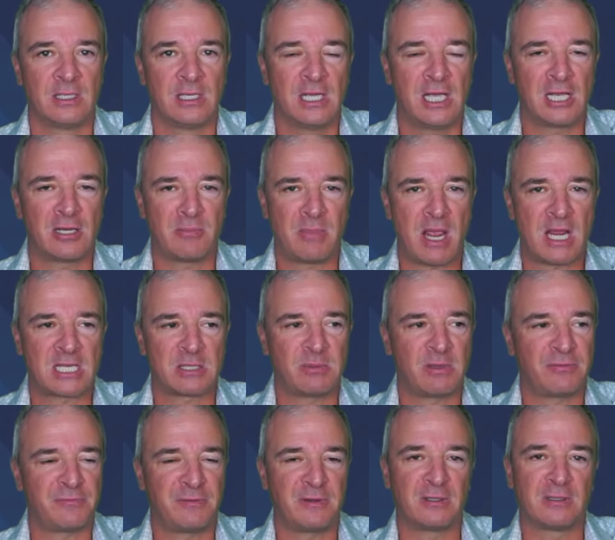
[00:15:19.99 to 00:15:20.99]
it makes me
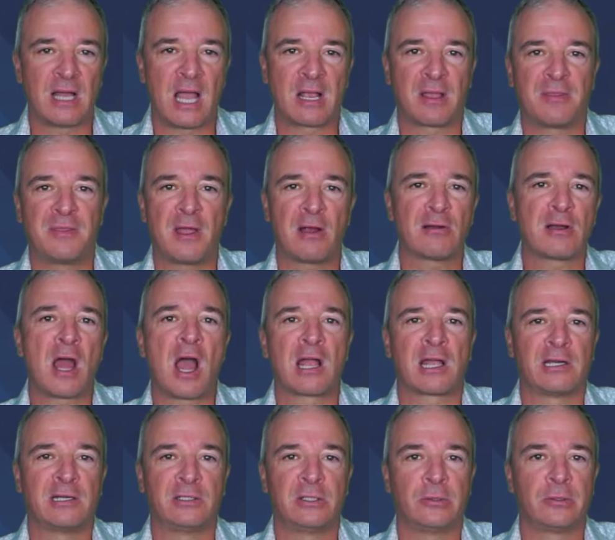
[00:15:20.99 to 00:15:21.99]
feel like they're not
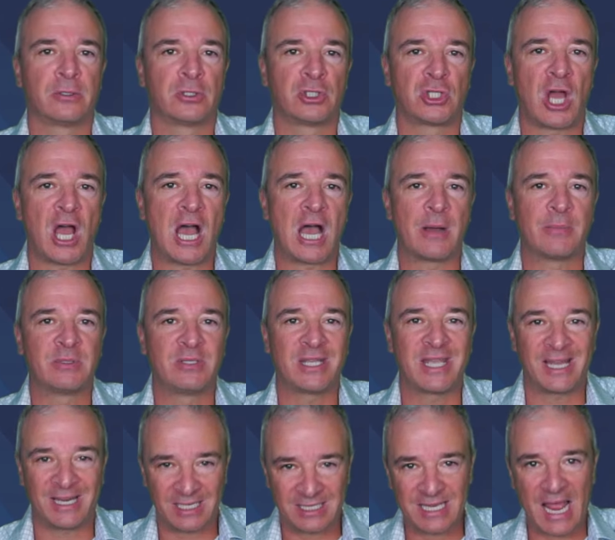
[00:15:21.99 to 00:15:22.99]
going to do their job to
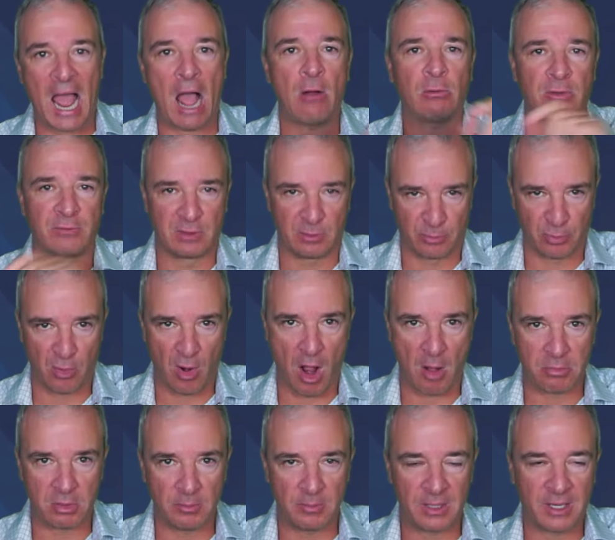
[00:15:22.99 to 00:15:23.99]
get us out of the
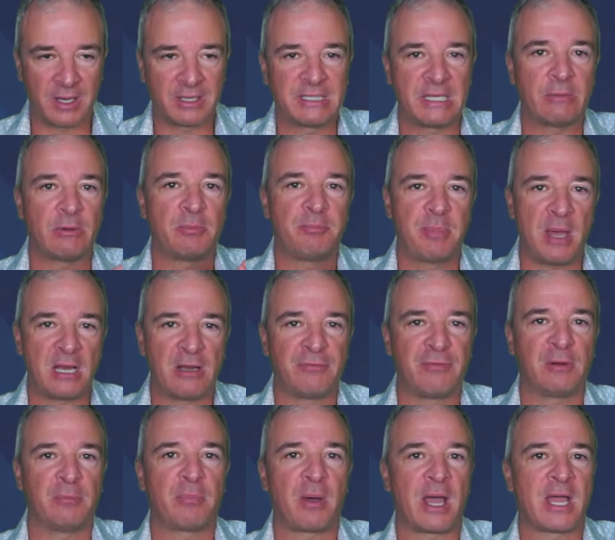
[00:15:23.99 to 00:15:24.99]
problem because they would
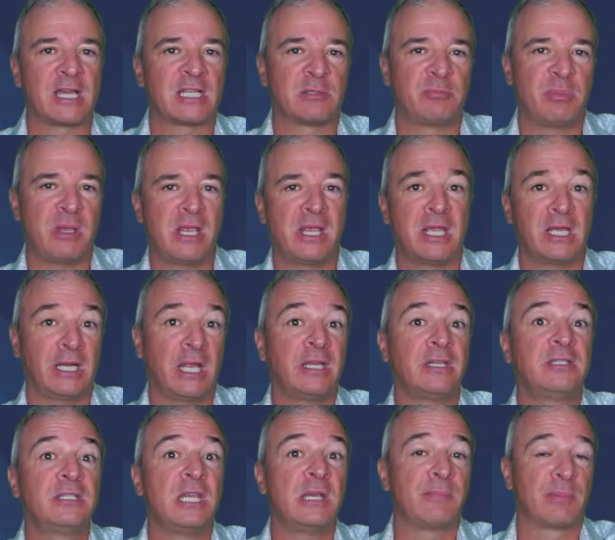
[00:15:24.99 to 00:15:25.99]
benefit by us being in a
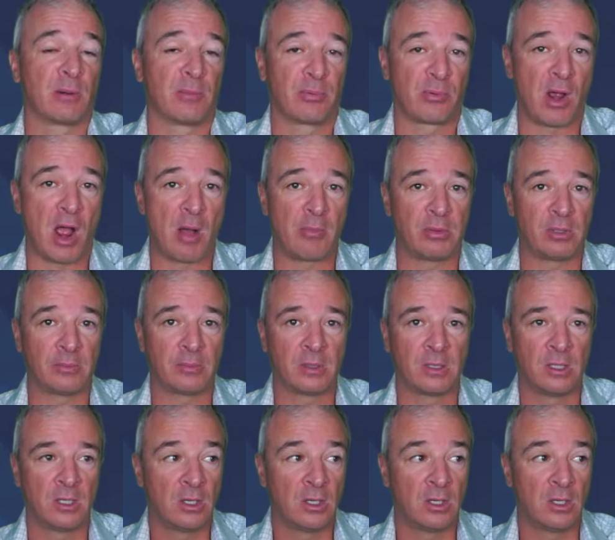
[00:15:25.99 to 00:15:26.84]
deeper problem.